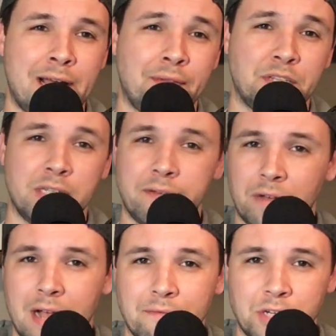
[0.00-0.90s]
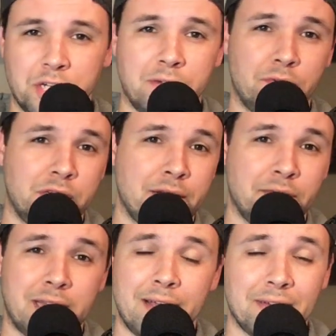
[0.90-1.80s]
That's a different conversation for a different
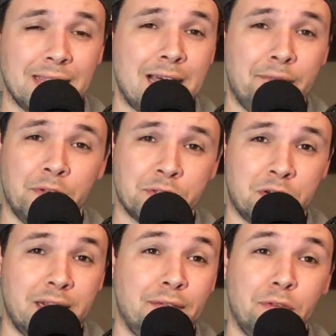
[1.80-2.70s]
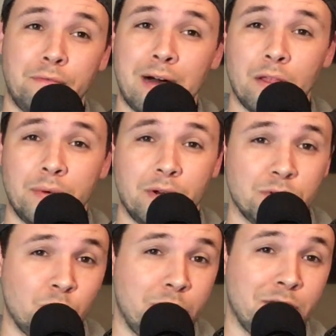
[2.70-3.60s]
day. I have a lot of feelings on that. If you follow it on
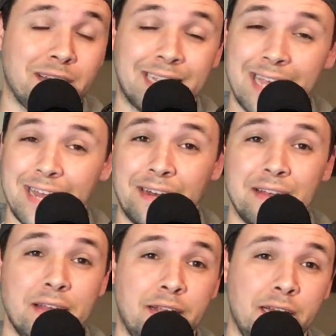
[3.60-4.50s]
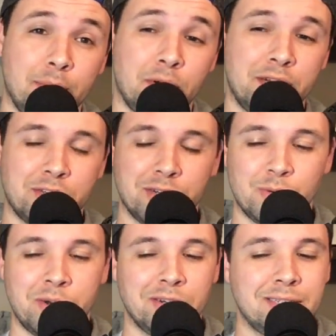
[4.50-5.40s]
Twitter, again, Indy Ball Nation on
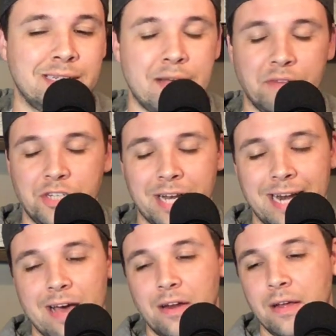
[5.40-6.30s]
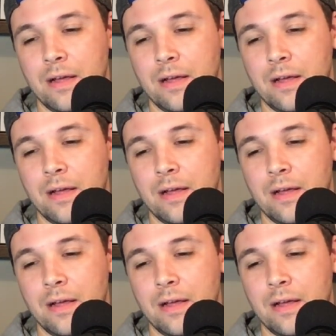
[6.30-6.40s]
Twitter, definitely check it out.